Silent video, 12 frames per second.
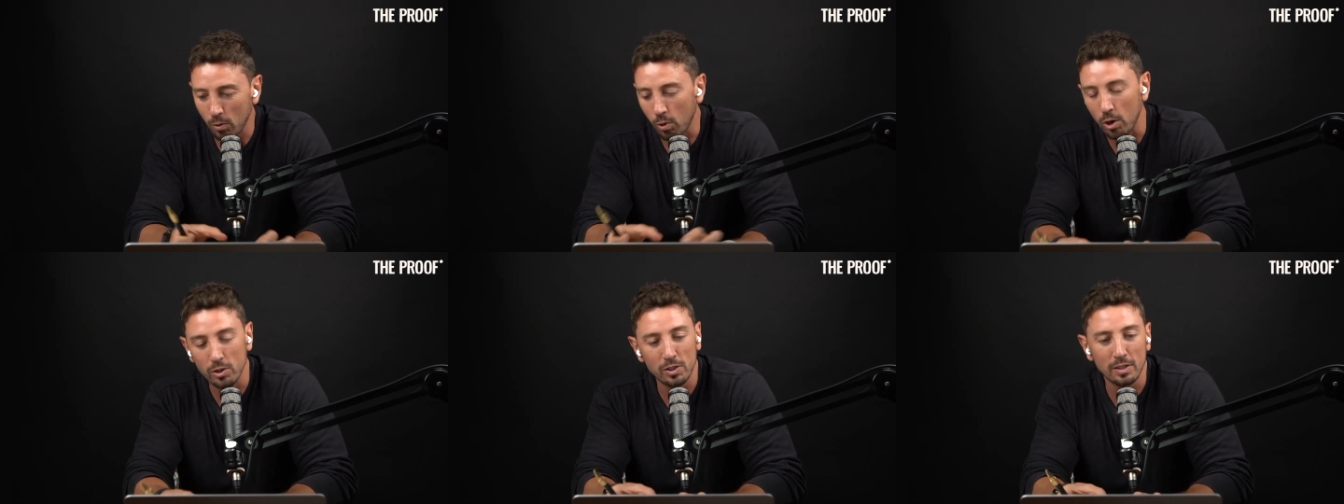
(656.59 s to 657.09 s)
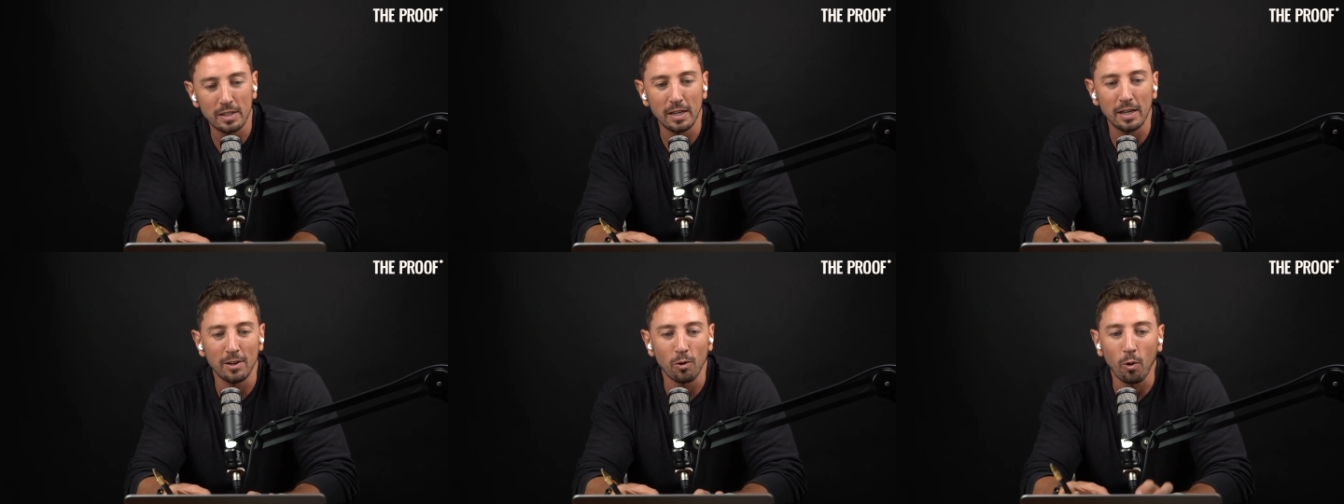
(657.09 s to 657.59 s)

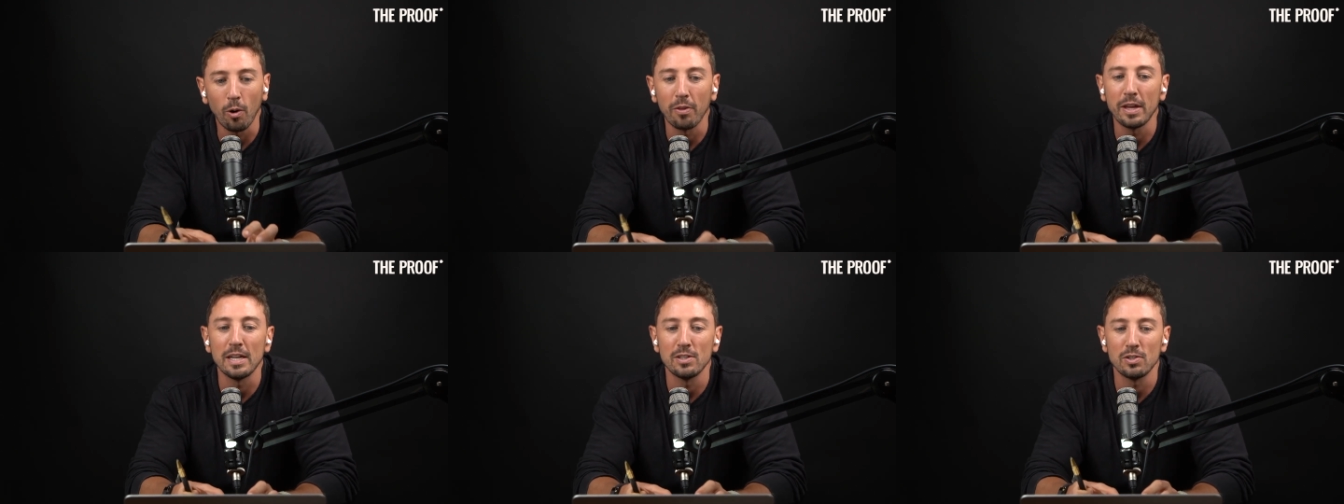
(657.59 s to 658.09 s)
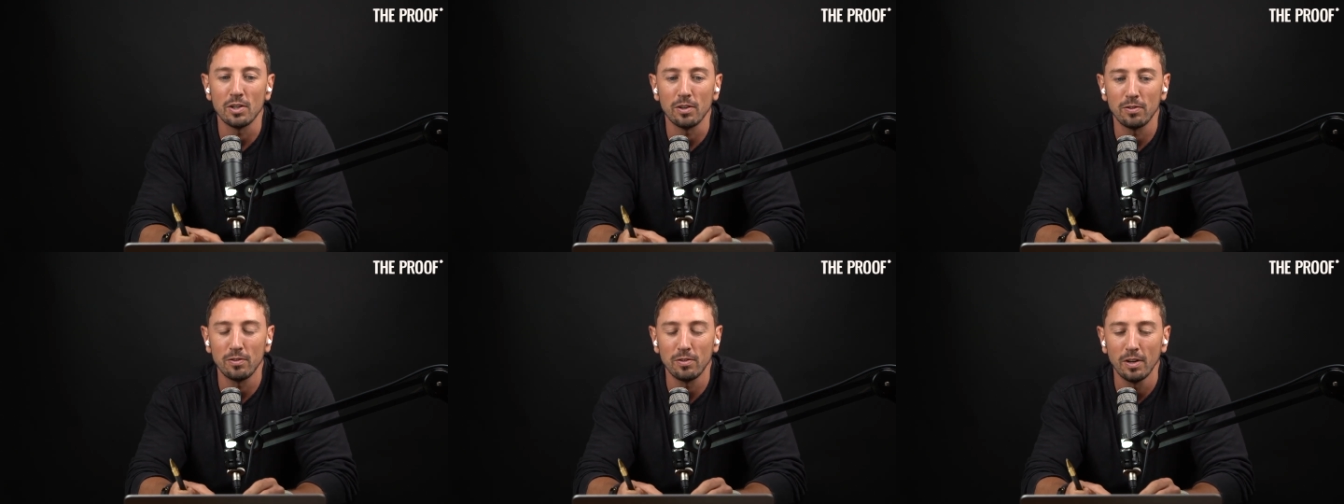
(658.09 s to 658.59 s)
quercetin, or are these
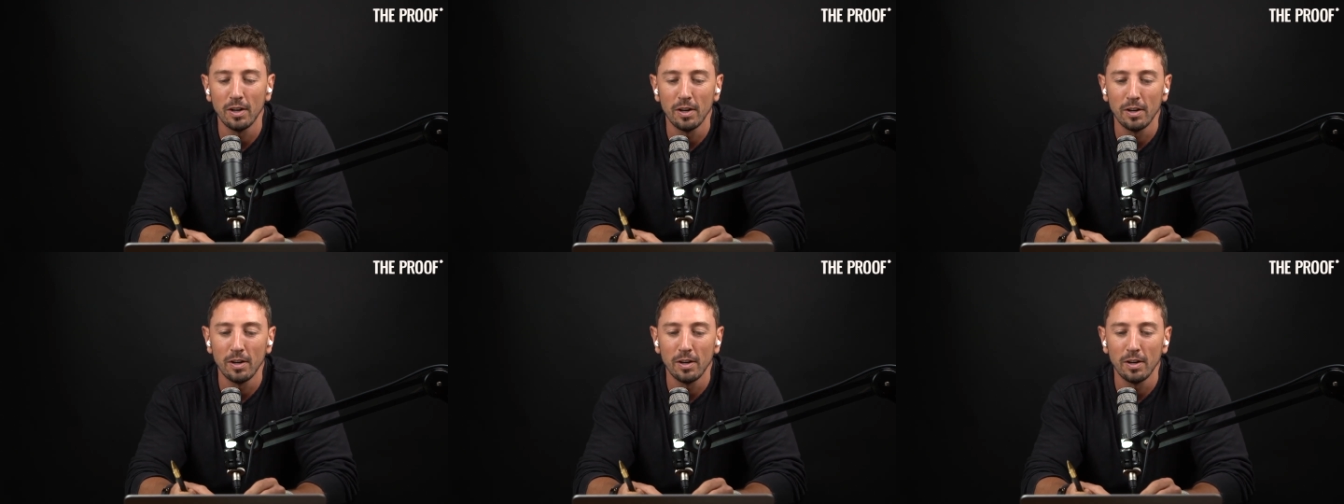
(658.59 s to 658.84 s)
just